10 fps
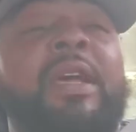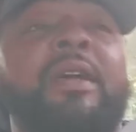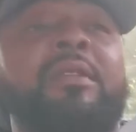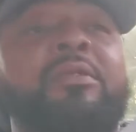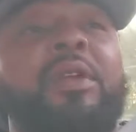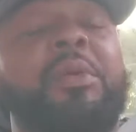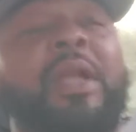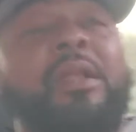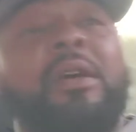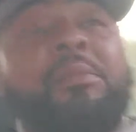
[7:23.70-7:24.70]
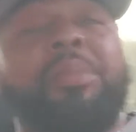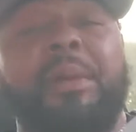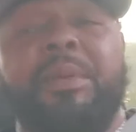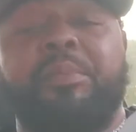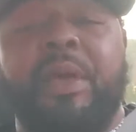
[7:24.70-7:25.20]
Nah, you know, we got a little
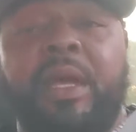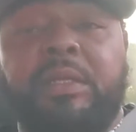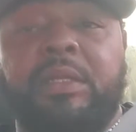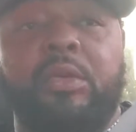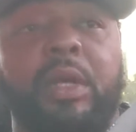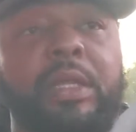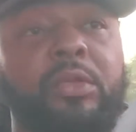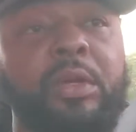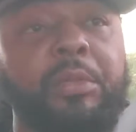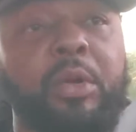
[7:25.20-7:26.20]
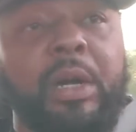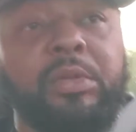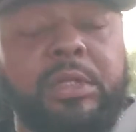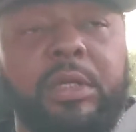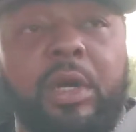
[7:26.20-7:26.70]
bump in pay. I still got 3 more
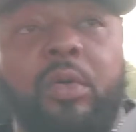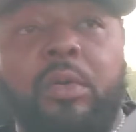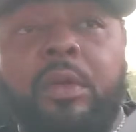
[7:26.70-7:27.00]
hours to go.